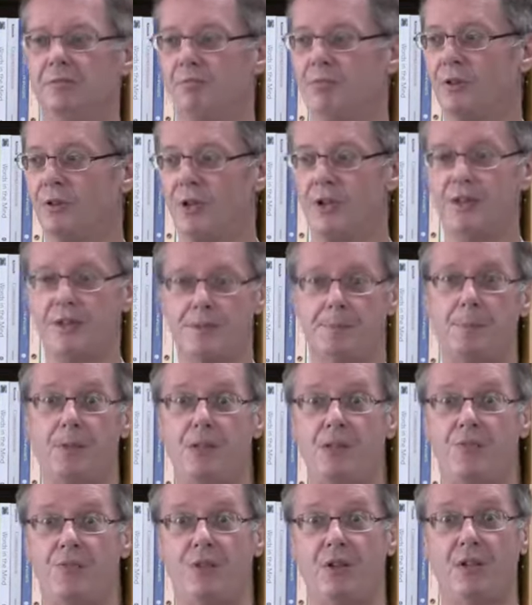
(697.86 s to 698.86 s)
learning
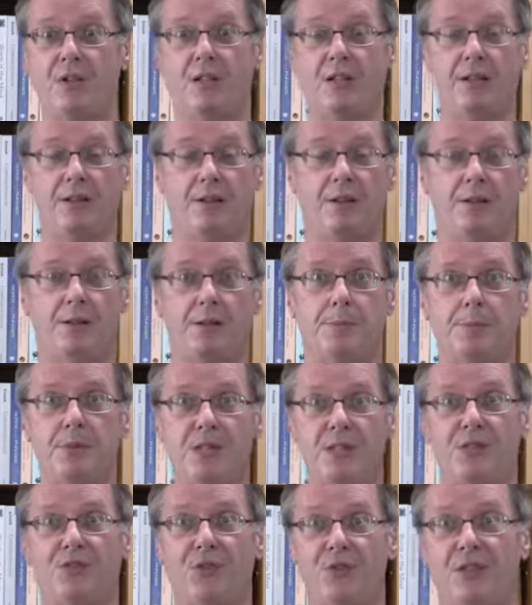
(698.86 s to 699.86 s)
specific
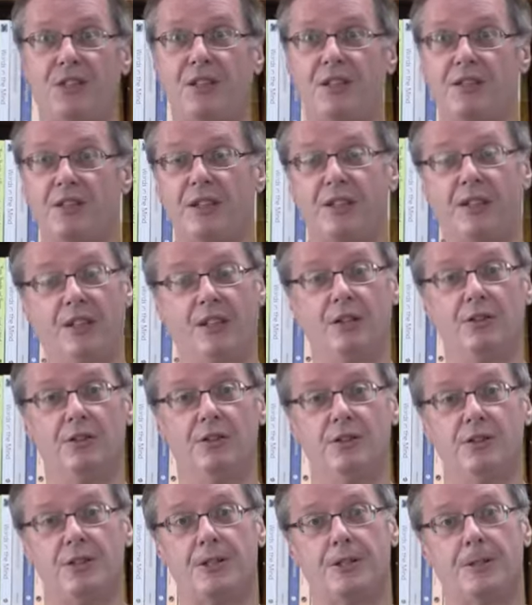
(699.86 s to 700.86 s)
things like
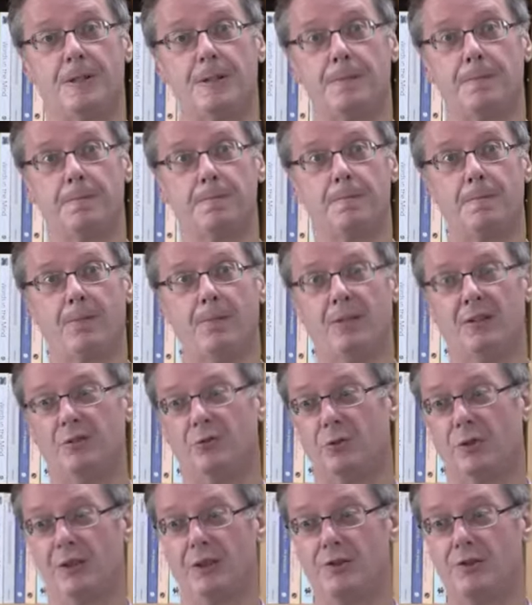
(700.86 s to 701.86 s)
English
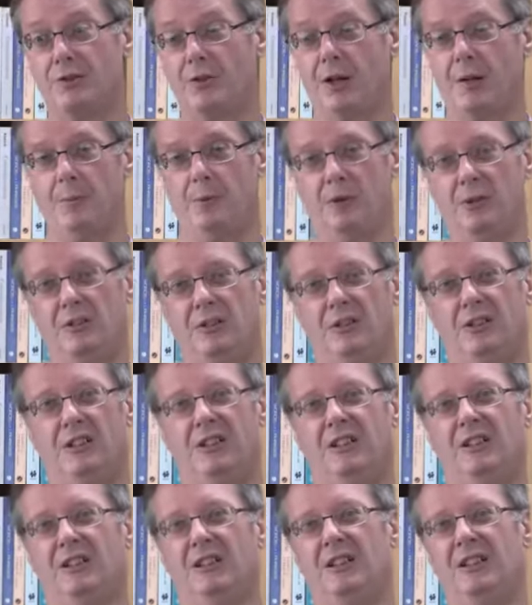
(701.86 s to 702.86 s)
or English grammar?
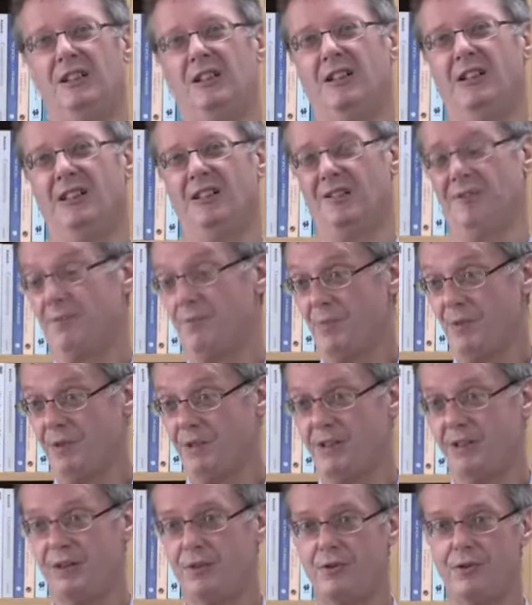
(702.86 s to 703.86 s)
Is
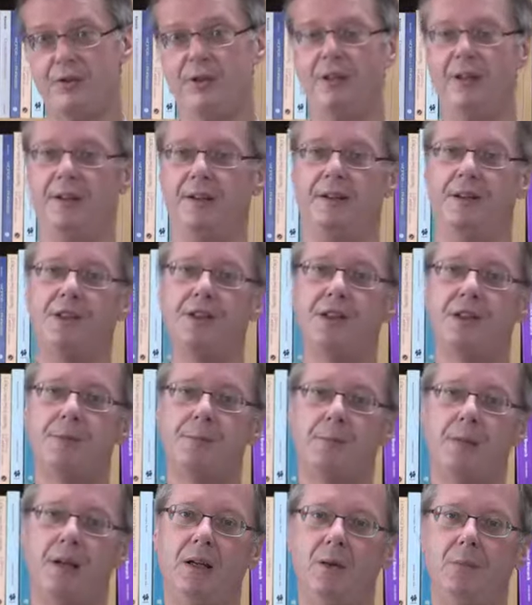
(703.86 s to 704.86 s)
that a good thing? Is
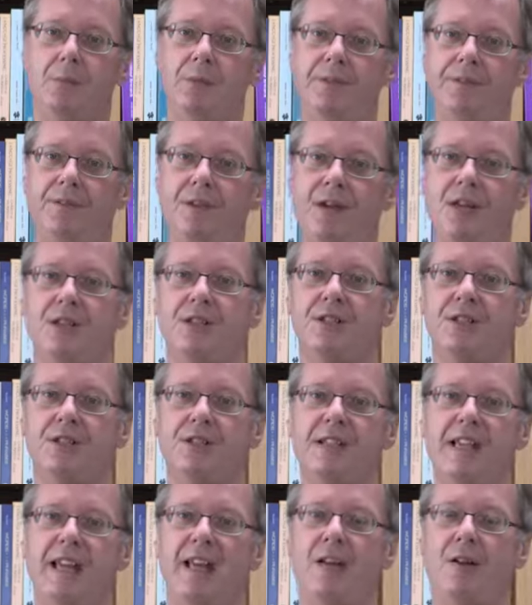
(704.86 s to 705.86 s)
being a
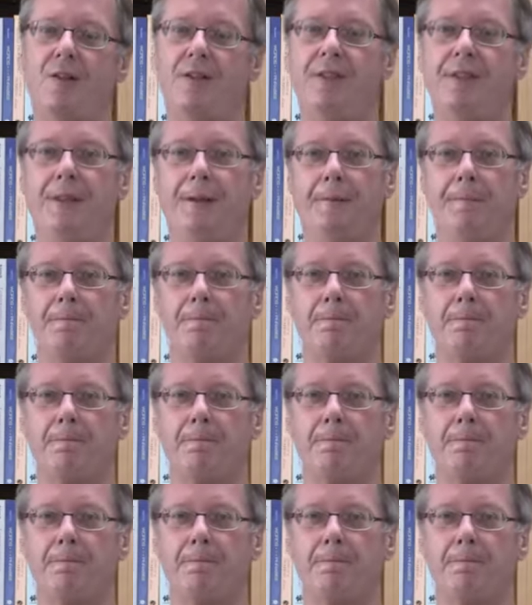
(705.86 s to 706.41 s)
perfectionist healthy?